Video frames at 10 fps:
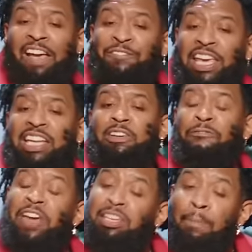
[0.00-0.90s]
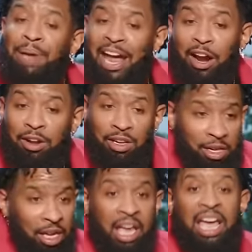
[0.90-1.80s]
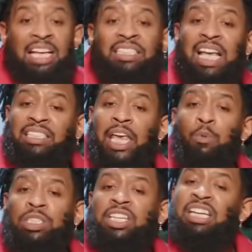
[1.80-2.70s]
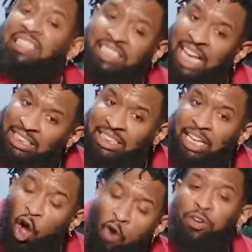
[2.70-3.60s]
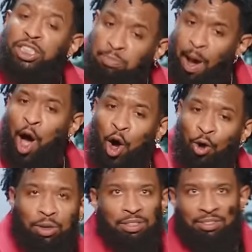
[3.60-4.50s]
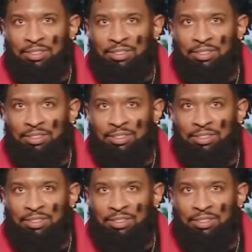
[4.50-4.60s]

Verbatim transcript: if he can defend a bear. Since he was consistent over small,